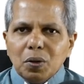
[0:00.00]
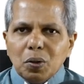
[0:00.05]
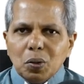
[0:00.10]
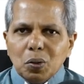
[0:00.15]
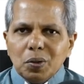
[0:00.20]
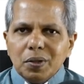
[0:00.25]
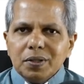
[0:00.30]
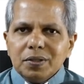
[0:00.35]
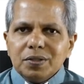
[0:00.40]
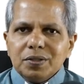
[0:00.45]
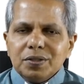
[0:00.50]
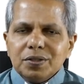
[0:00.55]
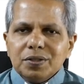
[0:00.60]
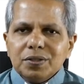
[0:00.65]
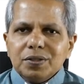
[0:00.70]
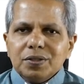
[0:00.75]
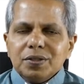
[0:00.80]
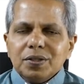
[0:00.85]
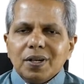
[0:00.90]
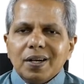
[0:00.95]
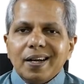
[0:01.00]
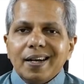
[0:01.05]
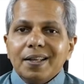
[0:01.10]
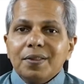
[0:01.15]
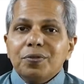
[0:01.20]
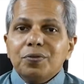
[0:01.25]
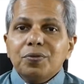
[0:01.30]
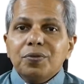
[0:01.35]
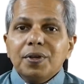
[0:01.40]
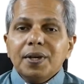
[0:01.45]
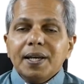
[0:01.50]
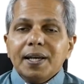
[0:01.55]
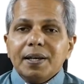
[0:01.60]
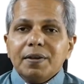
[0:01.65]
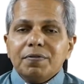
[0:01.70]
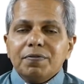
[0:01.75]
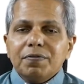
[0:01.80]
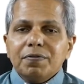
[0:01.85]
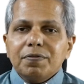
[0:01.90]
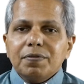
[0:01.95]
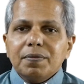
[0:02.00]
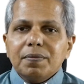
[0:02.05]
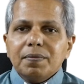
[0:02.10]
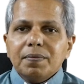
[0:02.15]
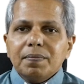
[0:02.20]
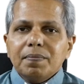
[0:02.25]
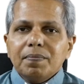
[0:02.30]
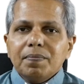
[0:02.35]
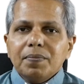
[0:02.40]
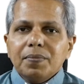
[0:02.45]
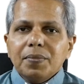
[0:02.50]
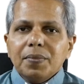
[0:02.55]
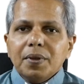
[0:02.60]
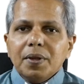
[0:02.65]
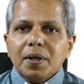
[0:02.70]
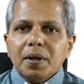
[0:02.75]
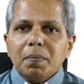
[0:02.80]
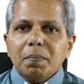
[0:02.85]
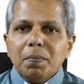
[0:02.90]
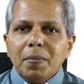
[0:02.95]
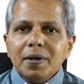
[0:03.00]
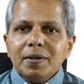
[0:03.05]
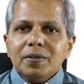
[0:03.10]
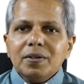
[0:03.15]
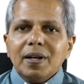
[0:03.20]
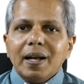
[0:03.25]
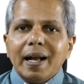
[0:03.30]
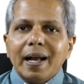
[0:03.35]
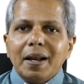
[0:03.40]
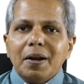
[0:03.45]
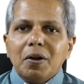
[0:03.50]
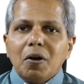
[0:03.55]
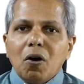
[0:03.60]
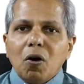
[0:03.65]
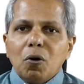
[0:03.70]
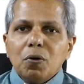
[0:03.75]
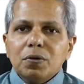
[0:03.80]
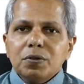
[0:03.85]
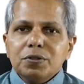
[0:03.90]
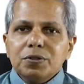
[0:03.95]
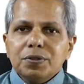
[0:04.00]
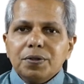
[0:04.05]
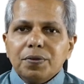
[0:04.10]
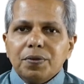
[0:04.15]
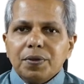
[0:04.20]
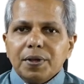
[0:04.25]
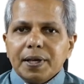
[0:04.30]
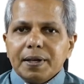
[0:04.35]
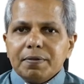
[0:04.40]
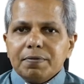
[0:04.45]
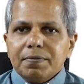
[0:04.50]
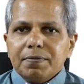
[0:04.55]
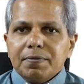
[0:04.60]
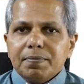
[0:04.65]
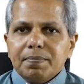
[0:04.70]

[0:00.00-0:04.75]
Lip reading: who is a thief, but an honest thief.